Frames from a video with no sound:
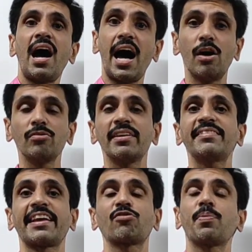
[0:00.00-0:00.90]
how this
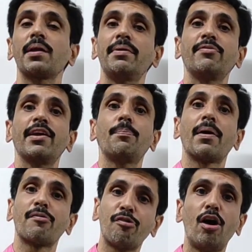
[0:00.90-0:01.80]
experiment we have
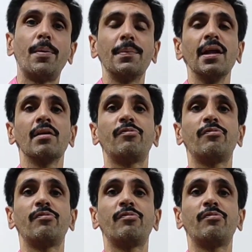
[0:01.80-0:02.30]
performed